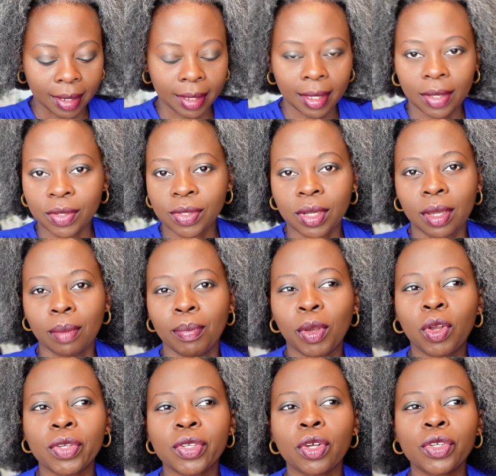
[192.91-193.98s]
Yes,
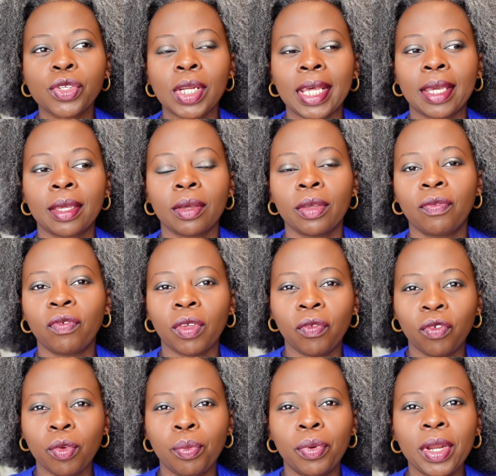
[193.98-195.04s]
because also like if,
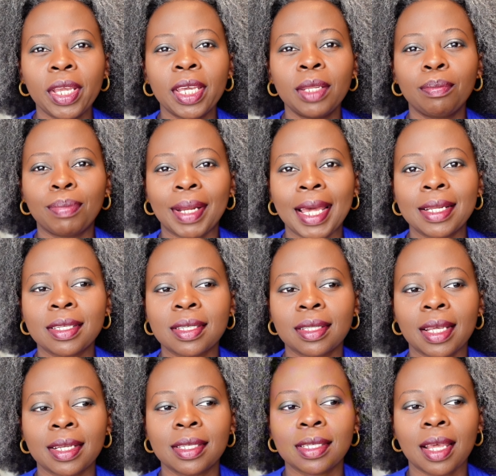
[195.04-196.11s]
if you bring in plants
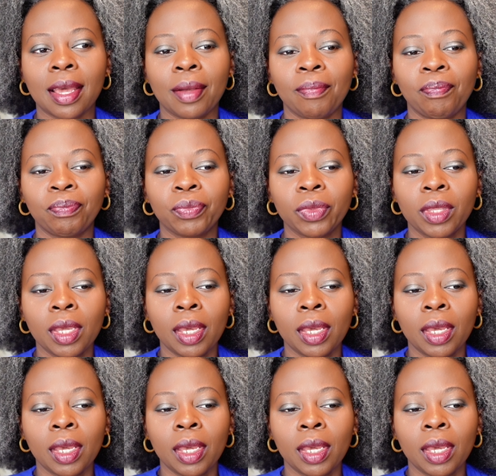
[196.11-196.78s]
that um,